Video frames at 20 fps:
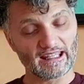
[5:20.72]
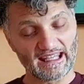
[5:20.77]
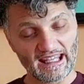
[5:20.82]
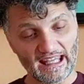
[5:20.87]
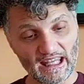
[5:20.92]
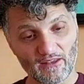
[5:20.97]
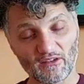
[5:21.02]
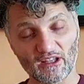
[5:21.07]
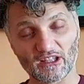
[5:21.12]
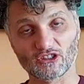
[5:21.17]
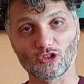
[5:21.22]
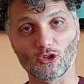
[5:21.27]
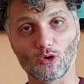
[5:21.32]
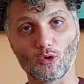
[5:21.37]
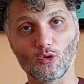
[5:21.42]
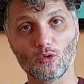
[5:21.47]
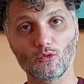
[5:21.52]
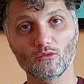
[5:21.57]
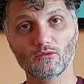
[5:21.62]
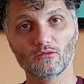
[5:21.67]
Even
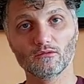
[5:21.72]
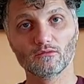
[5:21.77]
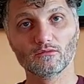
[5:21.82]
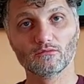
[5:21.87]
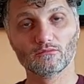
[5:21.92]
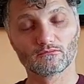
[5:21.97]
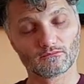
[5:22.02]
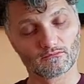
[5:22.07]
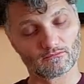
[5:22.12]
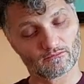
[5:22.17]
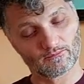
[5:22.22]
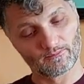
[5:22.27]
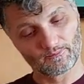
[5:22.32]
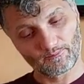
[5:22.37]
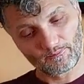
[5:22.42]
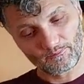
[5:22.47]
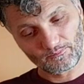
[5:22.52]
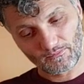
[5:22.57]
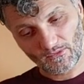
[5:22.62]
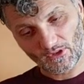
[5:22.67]
though
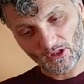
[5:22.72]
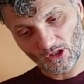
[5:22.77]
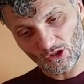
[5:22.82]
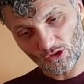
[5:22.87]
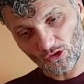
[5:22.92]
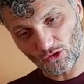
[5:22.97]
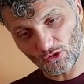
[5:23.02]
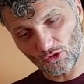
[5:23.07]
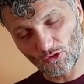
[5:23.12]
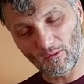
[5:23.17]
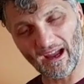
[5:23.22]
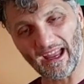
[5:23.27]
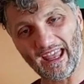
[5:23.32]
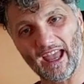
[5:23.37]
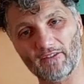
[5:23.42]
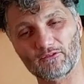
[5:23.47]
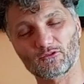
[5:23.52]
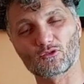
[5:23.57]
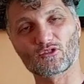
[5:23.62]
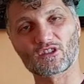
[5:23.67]
you might
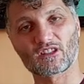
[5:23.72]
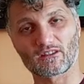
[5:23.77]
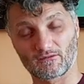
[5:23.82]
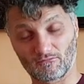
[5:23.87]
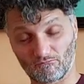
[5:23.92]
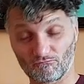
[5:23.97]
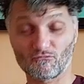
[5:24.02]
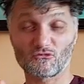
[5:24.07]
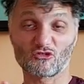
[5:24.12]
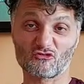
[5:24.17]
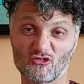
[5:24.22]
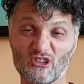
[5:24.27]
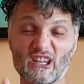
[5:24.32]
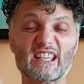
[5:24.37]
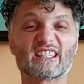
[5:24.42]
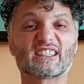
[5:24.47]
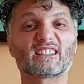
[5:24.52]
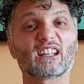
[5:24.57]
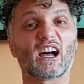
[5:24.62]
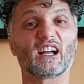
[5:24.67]
have to
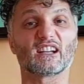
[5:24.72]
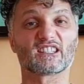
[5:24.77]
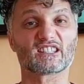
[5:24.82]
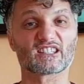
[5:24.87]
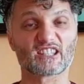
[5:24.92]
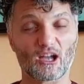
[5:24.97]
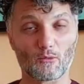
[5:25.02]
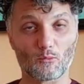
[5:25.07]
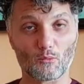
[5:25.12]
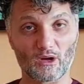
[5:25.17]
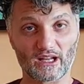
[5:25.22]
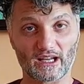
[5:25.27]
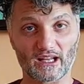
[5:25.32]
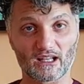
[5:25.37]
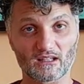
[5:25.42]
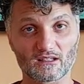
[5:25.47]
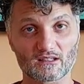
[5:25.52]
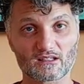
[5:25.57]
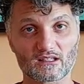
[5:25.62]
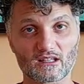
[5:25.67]
restart somewhere
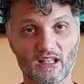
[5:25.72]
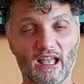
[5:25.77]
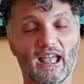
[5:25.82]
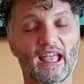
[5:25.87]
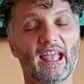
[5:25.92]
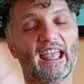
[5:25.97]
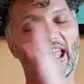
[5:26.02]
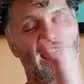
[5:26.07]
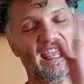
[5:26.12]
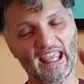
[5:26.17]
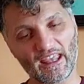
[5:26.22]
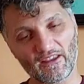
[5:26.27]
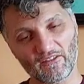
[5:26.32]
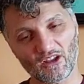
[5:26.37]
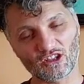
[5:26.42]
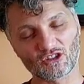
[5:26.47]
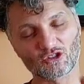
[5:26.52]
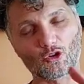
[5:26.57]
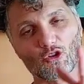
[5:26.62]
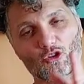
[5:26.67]
else,
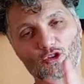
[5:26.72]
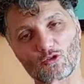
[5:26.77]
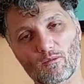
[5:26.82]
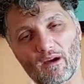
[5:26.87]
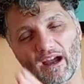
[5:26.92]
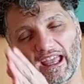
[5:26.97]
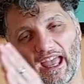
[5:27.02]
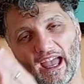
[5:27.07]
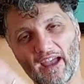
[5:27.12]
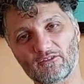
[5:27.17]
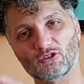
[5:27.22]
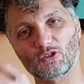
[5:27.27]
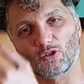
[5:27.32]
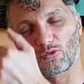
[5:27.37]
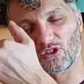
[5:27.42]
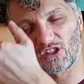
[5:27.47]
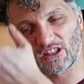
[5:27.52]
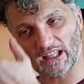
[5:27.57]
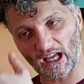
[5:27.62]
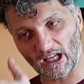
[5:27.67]
even though you might have to
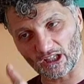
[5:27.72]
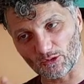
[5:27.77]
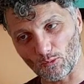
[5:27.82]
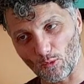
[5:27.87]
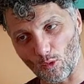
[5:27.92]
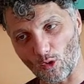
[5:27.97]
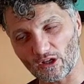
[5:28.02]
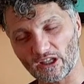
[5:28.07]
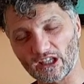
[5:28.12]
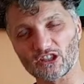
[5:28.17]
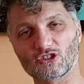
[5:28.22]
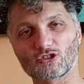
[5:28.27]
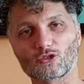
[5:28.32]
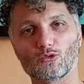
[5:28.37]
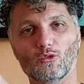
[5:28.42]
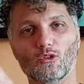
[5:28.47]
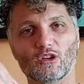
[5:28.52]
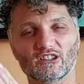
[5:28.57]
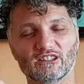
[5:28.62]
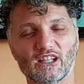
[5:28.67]
start walking
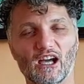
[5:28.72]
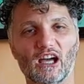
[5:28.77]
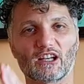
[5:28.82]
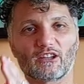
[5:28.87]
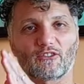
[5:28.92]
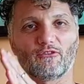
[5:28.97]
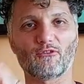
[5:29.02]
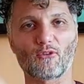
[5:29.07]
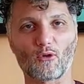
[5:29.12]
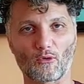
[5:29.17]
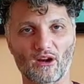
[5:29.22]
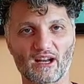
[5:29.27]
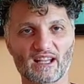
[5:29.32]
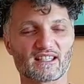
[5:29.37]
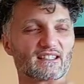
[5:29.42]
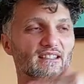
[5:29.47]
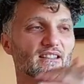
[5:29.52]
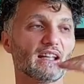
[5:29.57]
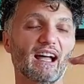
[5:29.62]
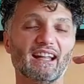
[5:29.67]
through a dark
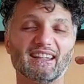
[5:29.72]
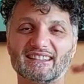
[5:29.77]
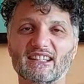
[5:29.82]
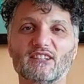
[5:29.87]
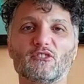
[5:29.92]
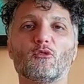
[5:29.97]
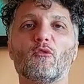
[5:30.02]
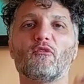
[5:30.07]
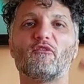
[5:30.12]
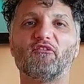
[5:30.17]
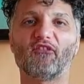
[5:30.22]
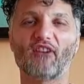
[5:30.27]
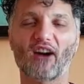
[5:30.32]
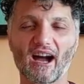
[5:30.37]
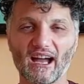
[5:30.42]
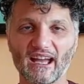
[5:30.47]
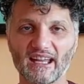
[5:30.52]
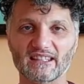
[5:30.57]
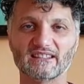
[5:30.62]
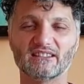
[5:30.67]
forest until you
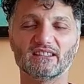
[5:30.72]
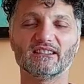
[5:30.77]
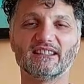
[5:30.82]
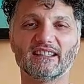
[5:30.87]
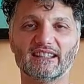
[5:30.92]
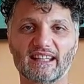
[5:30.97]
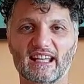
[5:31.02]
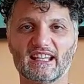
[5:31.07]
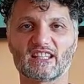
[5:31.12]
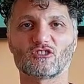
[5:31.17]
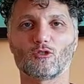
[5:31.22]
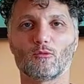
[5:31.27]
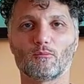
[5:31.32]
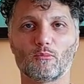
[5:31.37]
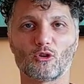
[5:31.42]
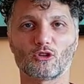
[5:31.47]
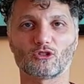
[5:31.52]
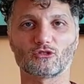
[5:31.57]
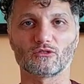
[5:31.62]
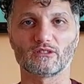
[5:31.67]
find the next
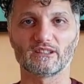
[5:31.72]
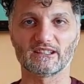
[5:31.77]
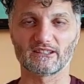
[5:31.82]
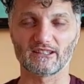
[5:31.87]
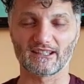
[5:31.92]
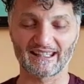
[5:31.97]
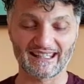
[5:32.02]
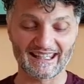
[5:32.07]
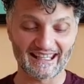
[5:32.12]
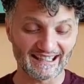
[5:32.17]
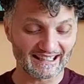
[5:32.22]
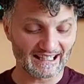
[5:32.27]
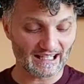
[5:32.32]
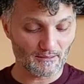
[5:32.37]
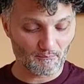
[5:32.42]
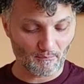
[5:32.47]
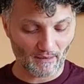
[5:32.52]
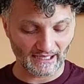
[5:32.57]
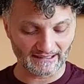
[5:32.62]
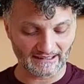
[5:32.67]
opportunity again, it
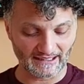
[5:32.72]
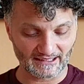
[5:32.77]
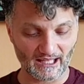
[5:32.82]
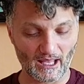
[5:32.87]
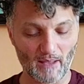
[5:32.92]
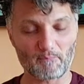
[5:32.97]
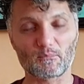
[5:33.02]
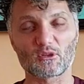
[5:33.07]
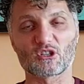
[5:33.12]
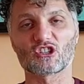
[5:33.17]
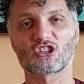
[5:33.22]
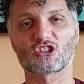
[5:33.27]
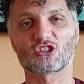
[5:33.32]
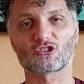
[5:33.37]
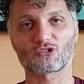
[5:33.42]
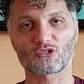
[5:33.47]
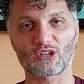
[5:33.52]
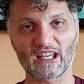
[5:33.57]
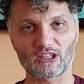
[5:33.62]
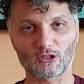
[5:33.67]
might not happen
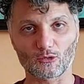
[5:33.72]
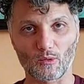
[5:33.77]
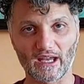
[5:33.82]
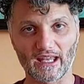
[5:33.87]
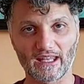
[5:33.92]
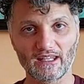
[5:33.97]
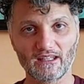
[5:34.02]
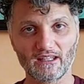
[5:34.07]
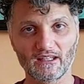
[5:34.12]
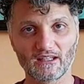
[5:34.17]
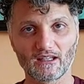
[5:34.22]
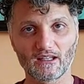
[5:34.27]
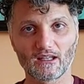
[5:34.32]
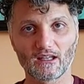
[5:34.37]
straight away,